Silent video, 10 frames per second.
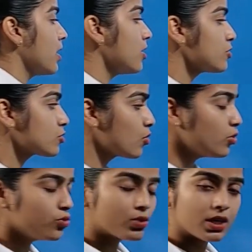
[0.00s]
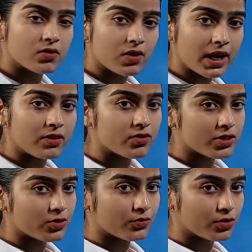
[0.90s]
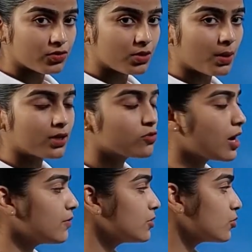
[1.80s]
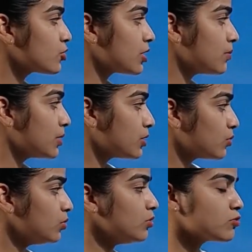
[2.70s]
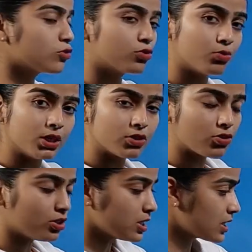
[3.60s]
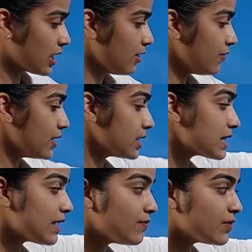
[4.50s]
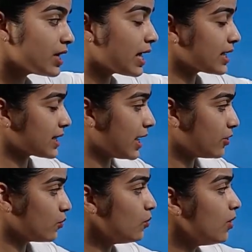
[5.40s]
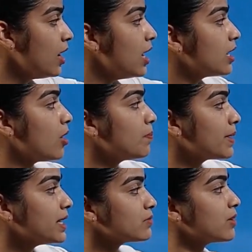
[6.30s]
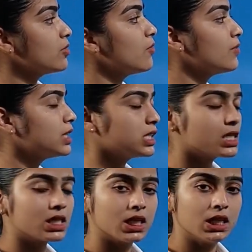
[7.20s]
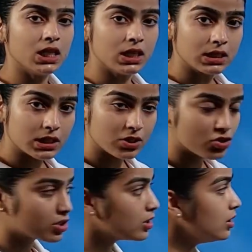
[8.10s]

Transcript: So you can write rest of the 3 parts you have in question number 2. So do it yourself in the same way as I do. Now place value of a digit in digital.